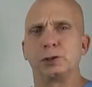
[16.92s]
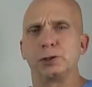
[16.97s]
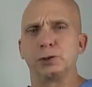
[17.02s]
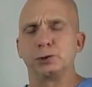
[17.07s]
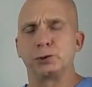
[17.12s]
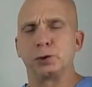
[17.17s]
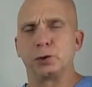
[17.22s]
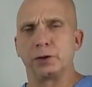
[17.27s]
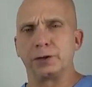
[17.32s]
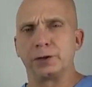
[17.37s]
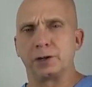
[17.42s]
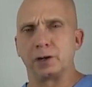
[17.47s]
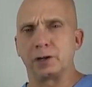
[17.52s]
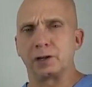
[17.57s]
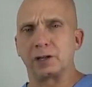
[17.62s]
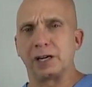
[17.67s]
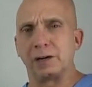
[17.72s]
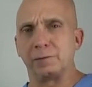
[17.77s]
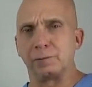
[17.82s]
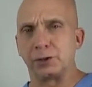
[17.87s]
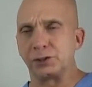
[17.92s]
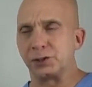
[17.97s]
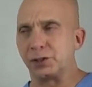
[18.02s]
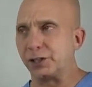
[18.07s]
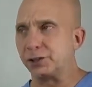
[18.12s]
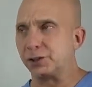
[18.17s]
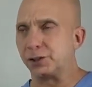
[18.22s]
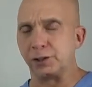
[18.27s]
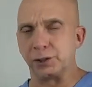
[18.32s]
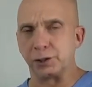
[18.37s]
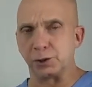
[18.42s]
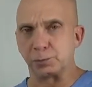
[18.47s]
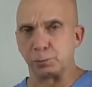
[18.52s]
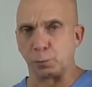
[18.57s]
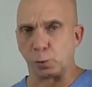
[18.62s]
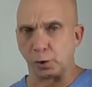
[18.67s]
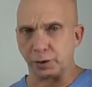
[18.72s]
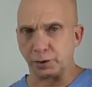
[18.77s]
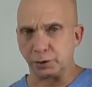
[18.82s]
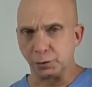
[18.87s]
During our conversation this
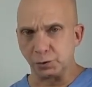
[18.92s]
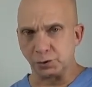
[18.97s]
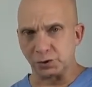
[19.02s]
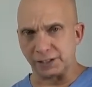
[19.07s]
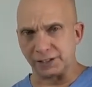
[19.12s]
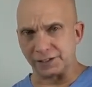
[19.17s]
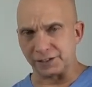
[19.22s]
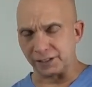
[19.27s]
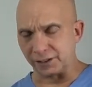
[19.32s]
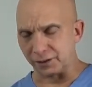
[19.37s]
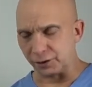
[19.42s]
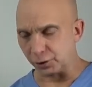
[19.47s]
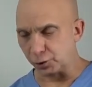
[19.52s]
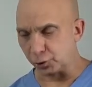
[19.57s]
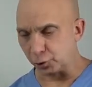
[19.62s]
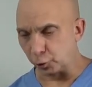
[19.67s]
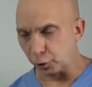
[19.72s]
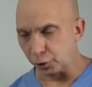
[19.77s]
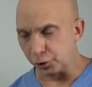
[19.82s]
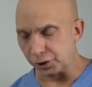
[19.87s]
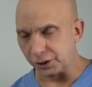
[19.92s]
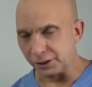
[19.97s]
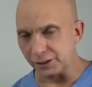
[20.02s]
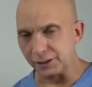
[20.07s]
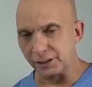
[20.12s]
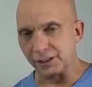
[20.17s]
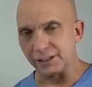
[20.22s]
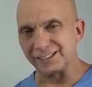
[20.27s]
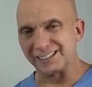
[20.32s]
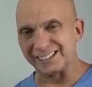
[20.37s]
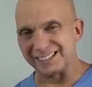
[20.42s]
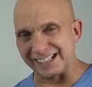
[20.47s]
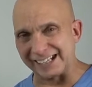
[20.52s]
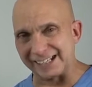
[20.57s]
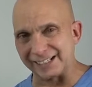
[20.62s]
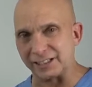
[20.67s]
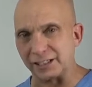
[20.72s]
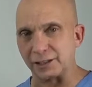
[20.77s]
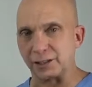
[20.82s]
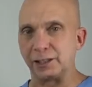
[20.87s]
morning, you said that the surgeon
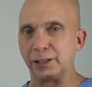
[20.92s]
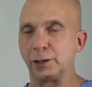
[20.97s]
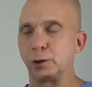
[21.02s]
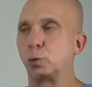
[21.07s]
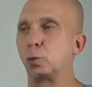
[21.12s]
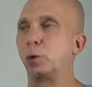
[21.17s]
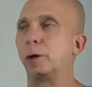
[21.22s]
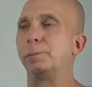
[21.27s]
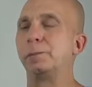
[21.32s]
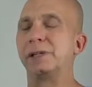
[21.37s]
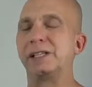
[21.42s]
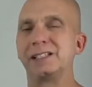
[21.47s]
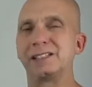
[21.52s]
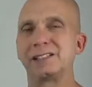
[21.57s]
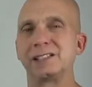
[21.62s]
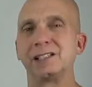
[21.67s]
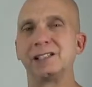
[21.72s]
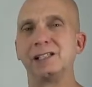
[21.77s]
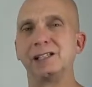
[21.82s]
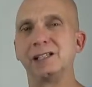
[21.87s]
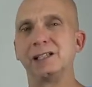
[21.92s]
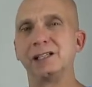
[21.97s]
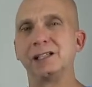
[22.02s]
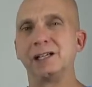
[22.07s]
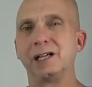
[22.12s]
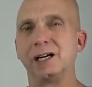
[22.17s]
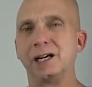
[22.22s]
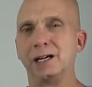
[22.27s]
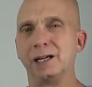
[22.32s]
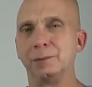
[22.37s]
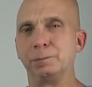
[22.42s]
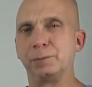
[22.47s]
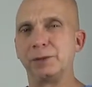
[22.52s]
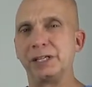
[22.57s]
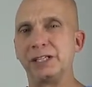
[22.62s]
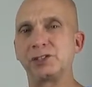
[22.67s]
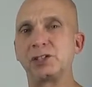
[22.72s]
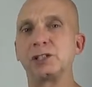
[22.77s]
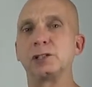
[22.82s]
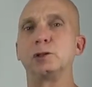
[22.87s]
said that the equipment
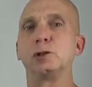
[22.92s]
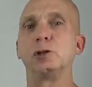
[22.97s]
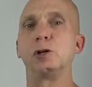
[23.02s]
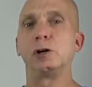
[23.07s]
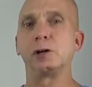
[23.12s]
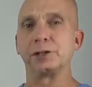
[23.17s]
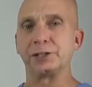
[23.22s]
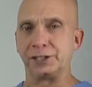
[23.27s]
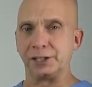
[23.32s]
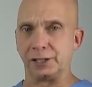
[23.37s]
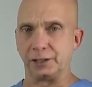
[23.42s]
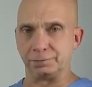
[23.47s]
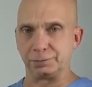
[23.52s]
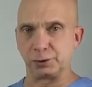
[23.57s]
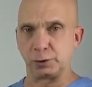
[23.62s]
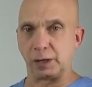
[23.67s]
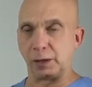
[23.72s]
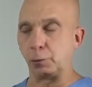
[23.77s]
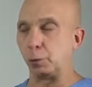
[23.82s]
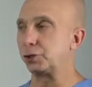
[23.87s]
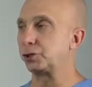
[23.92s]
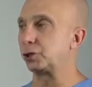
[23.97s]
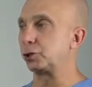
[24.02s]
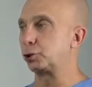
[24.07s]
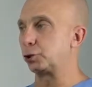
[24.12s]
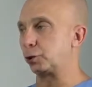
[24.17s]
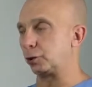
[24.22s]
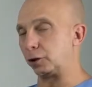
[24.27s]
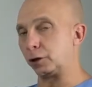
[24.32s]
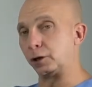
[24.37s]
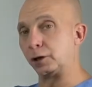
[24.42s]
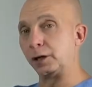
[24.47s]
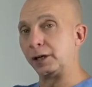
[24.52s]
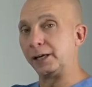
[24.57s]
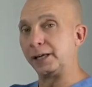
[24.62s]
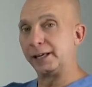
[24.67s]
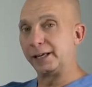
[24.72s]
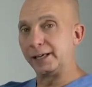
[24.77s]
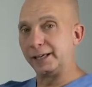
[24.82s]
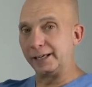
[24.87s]
isn't long enough. So I wasn't sure
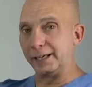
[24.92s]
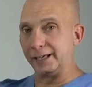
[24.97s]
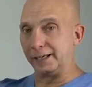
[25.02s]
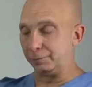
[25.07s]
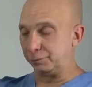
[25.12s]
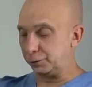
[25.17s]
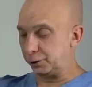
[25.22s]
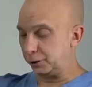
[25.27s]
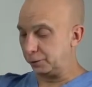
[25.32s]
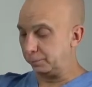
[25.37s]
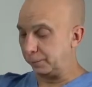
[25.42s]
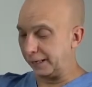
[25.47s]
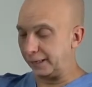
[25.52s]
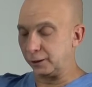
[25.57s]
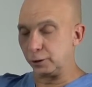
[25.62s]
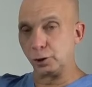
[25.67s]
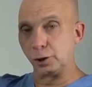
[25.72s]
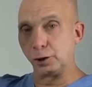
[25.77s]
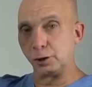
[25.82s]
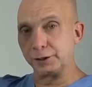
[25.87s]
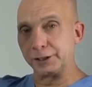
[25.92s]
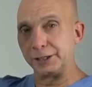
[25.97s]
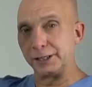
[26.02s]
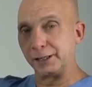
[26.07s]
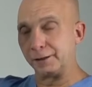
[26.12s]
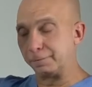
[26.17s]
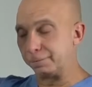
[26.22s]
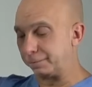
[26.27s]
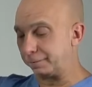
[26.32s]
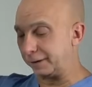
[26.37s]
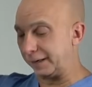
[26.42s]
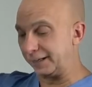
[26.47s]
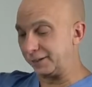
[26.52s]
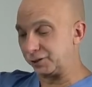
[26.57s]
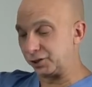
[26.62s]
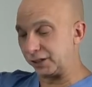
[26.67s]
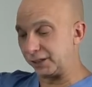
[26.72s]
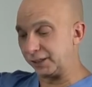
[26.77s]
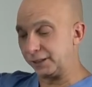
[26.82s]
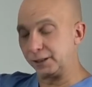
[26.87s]
if she meant long enough
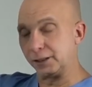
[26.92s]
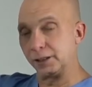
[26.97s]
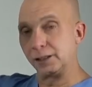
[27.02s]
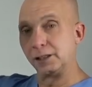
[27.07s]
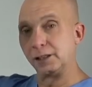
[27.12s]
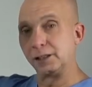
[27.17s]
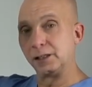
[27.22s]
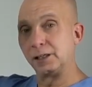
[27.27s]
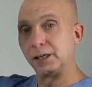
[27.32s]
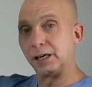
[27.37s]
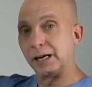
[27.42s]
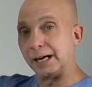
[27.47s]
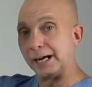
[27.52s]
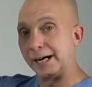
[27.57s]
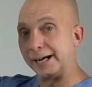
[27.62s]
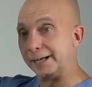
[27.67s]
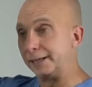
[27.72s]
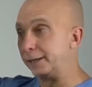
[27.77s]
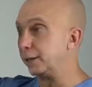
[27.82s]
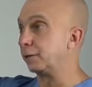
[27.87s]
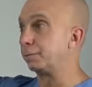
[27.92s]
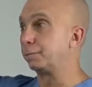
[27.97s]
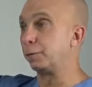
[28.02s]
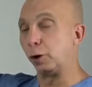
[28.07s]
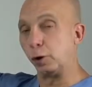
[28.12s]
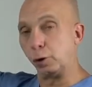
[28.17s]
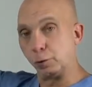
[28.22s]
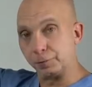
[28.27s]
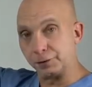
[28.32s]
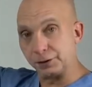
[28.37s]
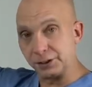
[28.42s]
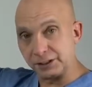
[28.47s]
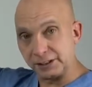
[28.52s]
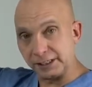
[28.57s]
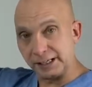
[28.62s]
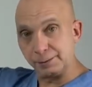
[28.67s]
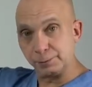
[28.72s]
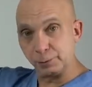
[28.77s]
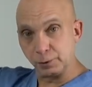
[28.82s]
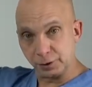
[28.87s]
as in high enough over the
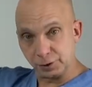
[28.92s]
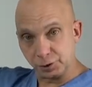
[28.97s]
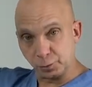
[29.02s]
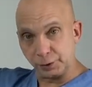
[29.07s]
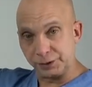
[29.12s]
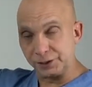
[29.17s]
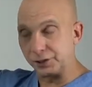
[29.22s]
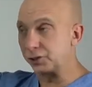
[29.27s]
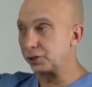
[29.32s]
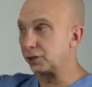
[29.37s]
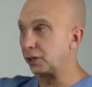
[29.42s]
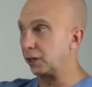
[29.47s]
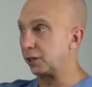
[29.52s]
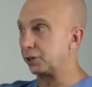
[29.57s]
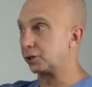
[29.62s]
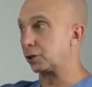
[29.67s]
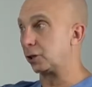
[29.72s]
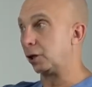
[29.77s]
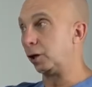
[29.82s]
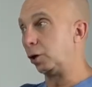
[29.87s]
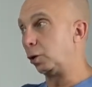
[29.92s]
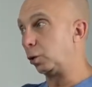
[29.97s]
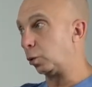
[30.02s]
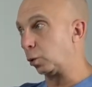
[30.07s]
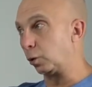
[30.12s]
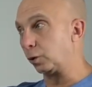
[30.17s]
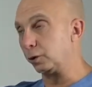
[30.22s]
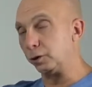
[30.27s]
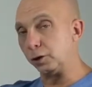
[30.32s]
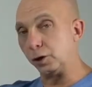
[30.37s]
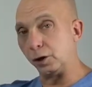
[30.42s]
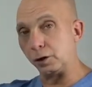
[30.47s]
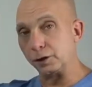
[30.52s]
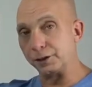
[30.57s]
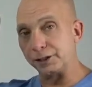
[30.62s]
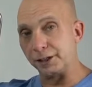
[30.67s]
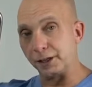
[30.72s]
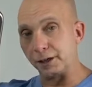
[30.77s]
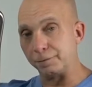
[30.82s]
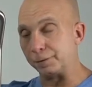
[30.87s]
table as we discussed, or long
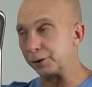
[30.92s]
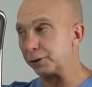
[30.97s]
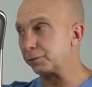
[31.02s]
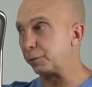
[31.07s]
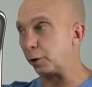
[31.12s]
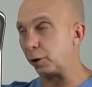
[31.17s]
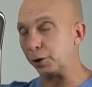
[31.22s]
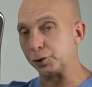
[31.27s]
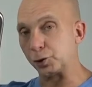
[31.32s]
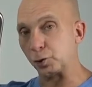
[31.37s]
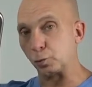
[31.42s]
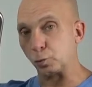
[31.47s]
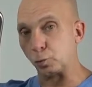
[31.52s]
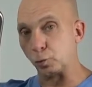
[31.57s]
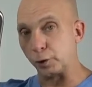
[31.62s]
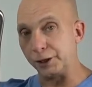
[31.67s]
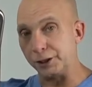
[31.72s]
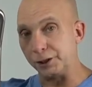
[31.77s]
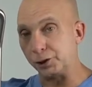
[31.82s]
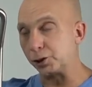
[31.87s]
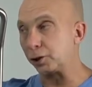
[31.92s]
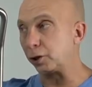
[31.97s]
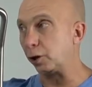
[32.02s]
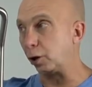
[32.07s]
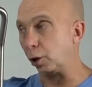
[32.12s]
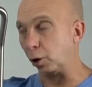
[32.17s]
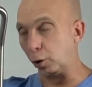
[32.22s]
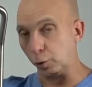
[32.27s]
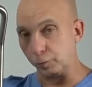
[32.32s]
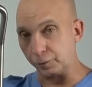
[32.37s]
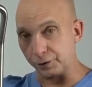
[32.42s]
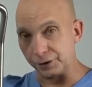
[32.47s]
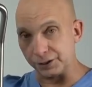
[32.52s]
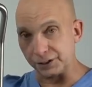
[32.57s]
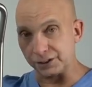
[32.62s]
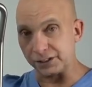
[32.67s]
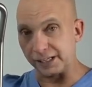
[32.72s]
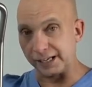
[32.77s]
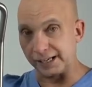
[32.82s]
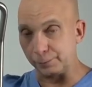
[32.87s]
enough as far as a reach over the
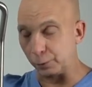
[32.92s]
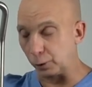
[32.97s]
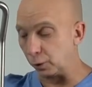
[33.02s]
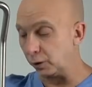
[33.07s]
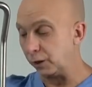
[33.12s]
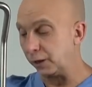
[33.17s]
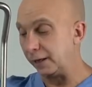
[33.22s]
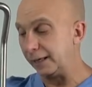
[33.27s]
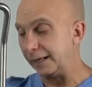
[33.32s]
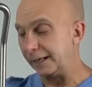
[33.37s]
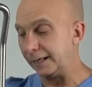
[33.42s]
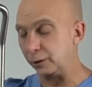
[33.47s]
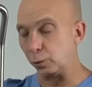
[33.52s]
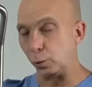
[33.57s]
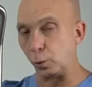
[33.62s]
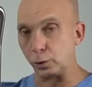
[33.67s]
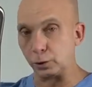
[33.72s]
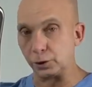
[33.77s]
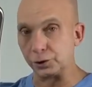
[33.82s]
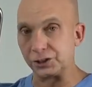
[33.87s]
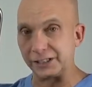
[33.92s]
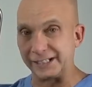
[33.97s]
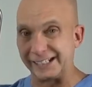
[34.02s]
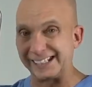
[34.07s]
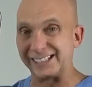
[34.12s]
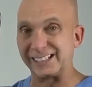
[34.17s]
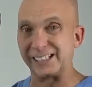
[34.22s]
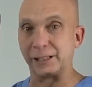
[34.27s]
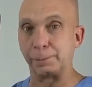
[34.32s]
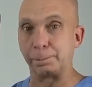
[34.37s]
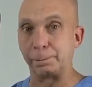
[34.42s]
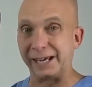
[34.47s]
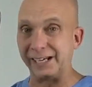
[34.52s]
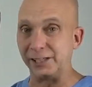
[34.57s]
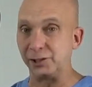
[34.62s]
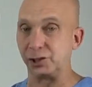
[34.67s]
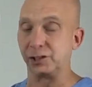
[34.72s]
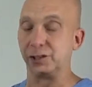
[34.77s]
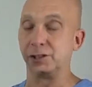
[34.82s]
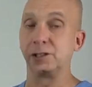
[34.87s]
table in order to get to the
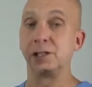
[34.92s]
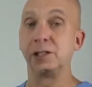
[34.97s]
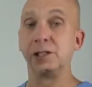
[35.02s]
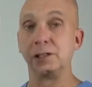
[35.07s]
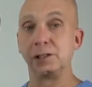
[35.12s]
patient.